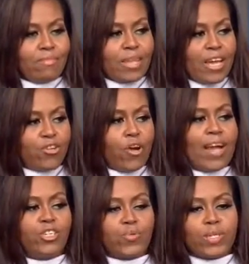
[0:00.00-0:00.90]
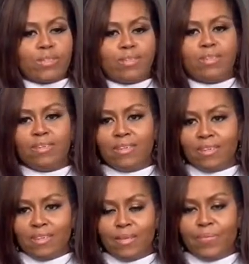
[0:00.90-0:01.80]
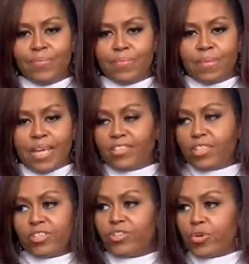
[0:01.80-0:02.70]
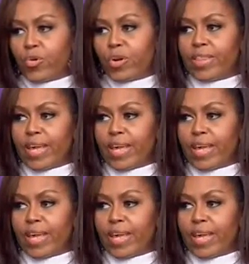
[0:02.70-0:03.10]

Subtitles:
And graduates, it's the story